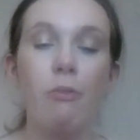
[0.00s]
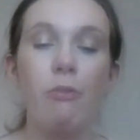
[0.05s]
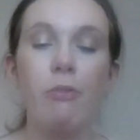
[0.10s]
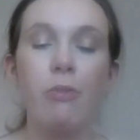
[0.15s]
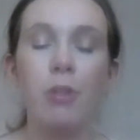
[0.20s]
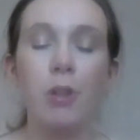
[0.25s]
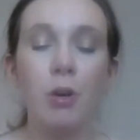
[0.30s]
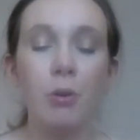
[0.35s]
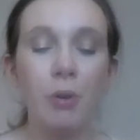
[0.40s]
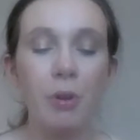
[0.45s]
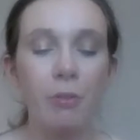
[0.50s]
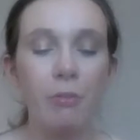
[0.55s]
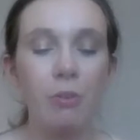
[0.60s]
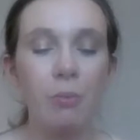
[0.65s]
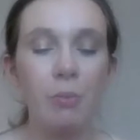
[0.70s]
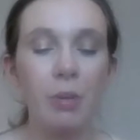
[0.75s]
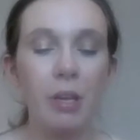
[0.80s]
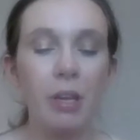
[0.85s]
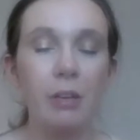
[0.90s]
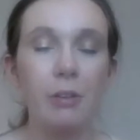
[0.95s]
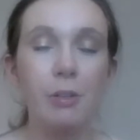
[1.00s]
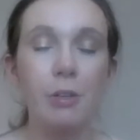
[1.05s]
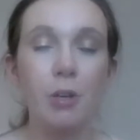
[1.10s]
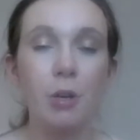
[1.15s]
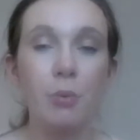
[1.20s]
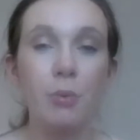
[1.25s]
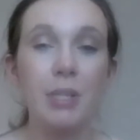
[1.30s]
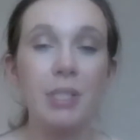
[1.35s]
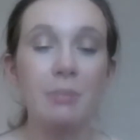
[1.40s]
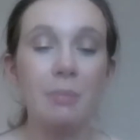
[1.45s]
From the get-go
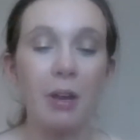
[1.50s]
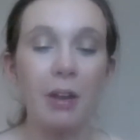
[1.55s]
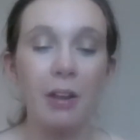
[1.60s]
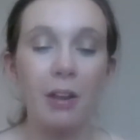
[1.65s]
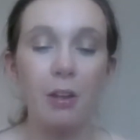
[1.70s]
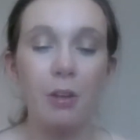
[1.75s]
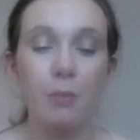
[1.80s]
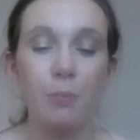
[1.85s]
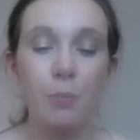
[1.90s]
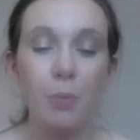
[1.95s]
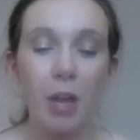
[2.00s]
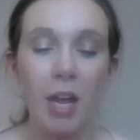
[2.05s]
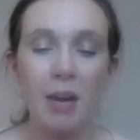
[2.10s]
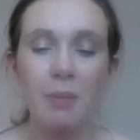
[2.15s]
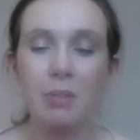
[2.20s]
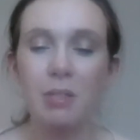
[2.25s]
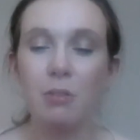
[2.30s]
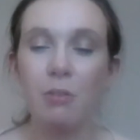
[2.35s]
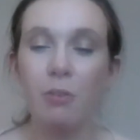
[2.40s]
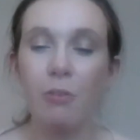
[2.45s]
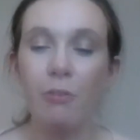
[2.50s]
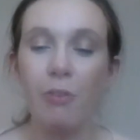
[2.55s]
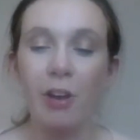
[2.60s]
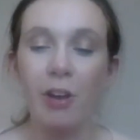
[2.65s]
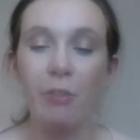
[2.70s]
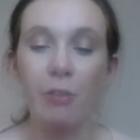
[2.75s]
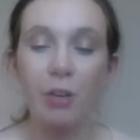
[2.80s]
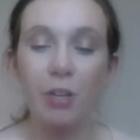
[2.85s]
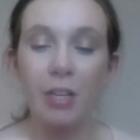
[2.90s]
was my absolute favorite.